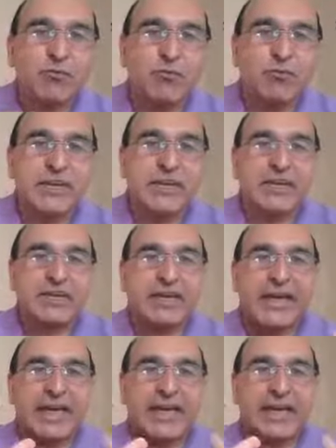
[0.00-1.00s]
We
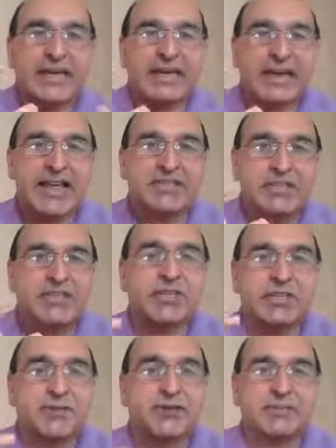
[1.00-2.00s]
analyze each
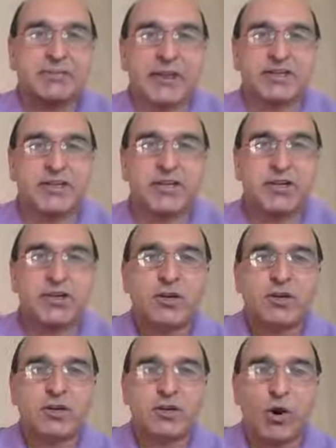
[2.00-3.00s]
and every aspect.
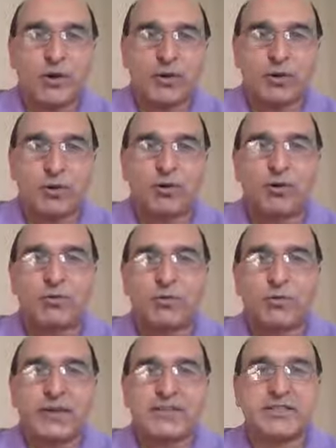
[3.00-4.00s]
Corridor. So
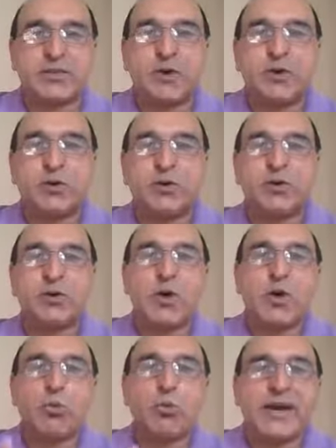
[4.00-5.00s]
where is the corridor?
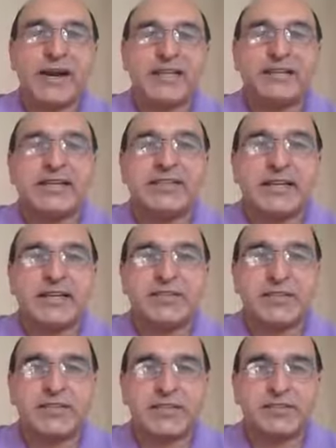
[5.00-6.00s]
Where are the
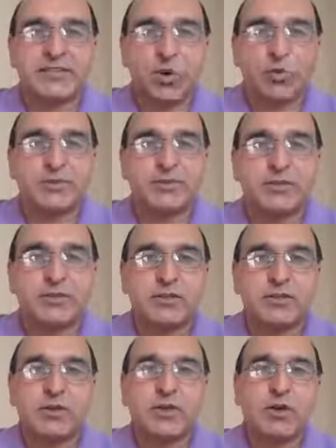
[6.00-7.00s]
industrial zones?
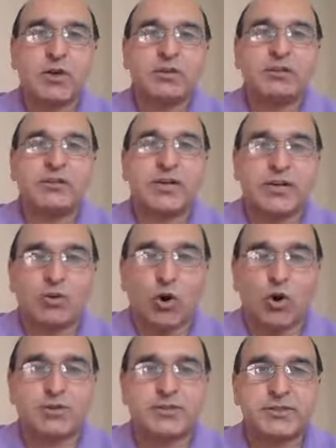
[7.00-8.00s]
The
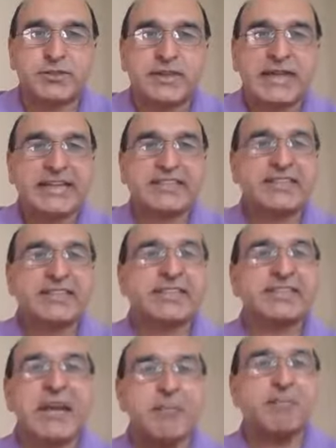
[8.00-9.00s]
roads. Is it the
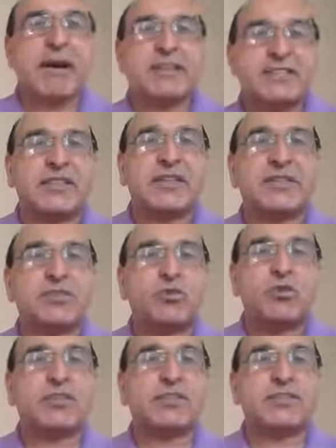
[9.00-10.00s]
same Pakistan is
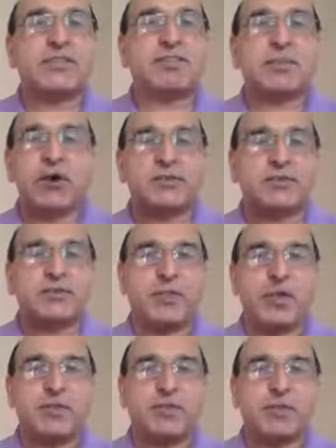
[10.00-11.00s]
doing the same projects
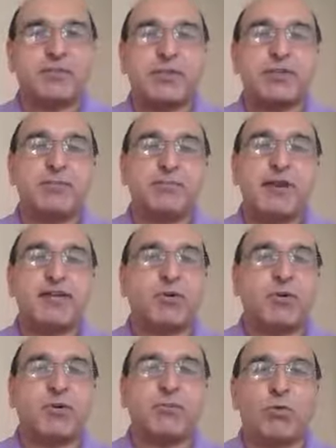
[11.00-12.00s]
which we built
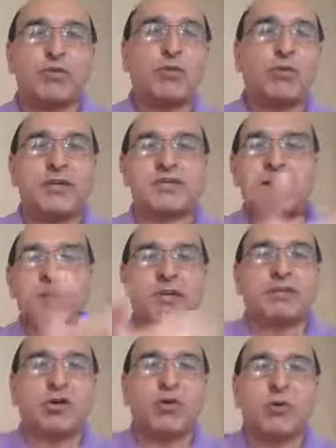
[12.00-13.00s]
our own motorways and
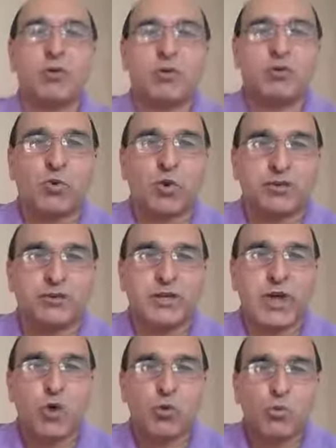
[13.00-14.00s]
our own roads?
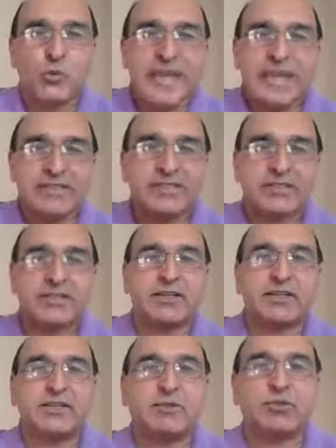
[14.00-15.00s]
Where is the
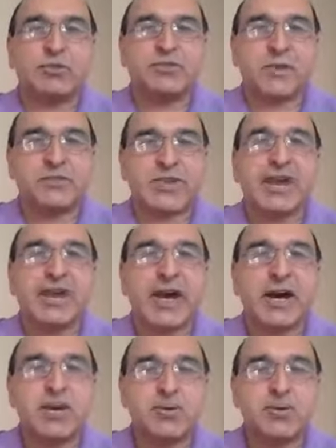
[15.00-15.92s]
contribution from China?